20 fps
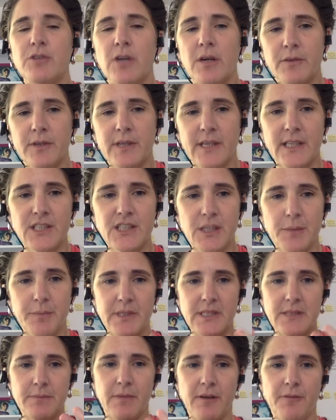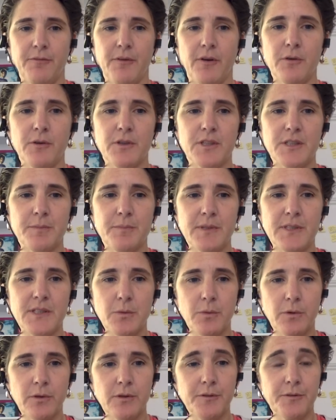I mean, travel kinship is my focus,
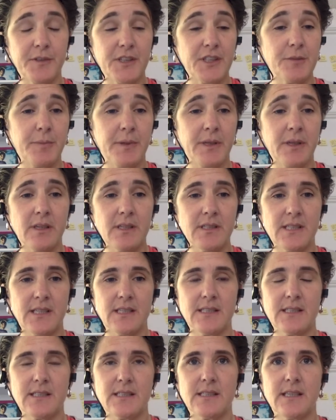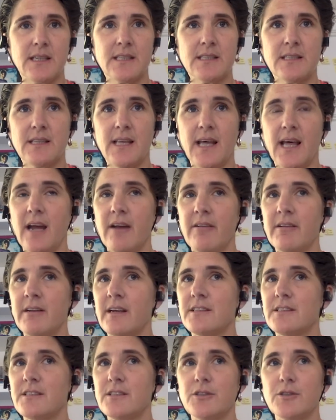but squirrelfish because it's it's there,
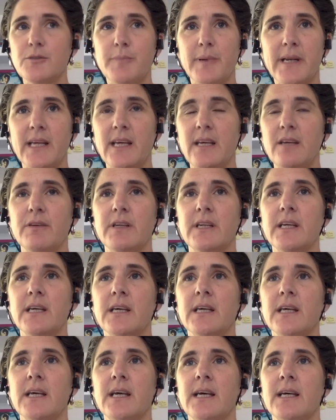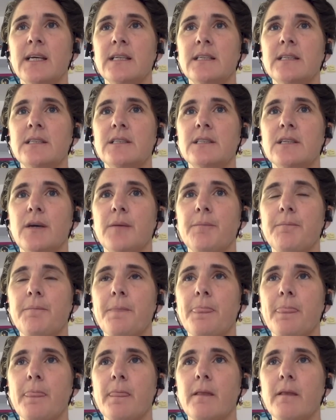and I do believe in it, and
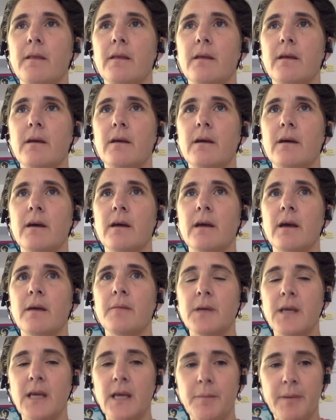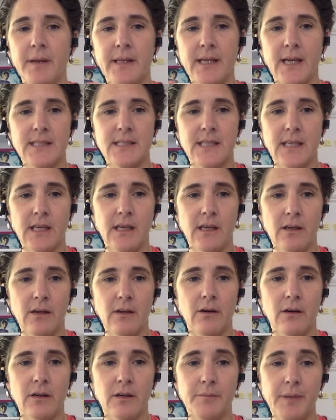um, I, am keeping that ticking
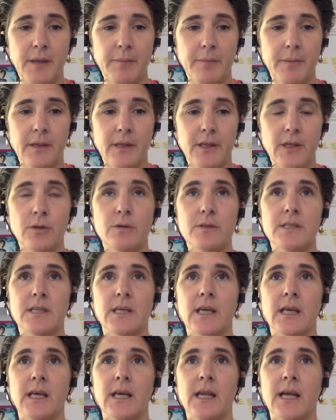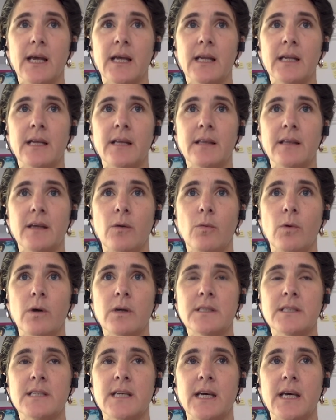along, and people are using it, and I think
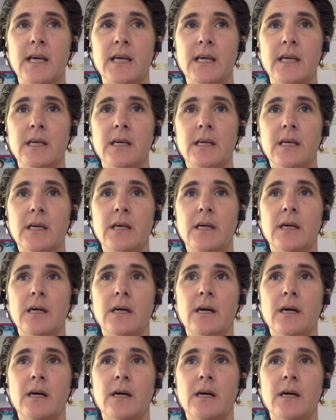one day